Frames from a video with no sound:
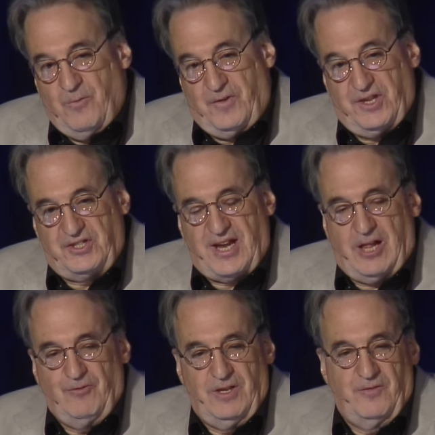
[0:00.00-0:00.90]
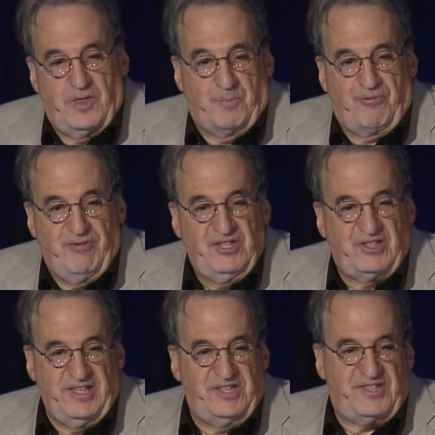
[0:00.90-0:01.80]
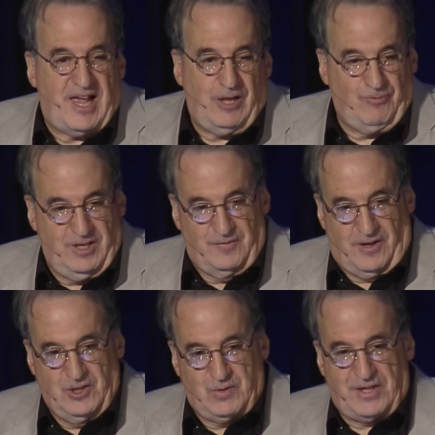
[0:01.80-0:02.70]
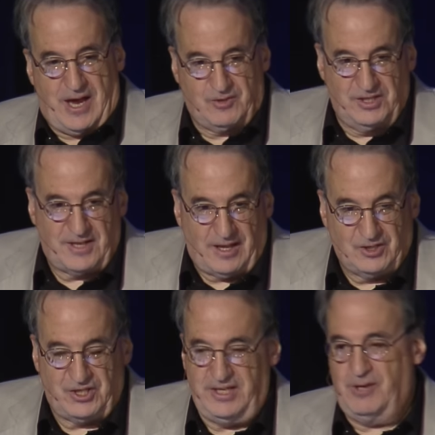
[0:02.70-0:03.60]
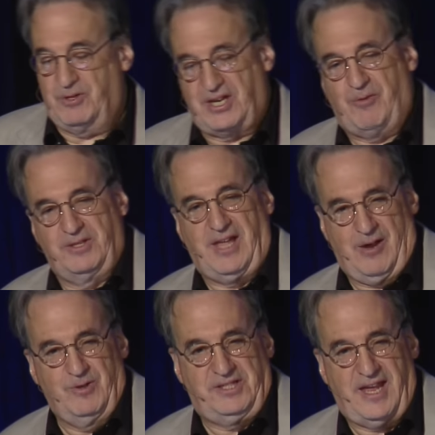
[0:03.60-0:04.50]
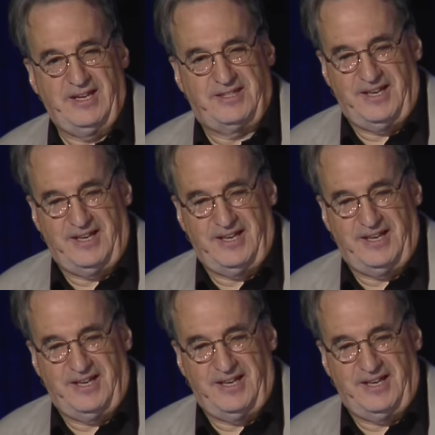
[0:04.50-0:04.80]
for the salary of the princely salary of $100,000 a year, which I would take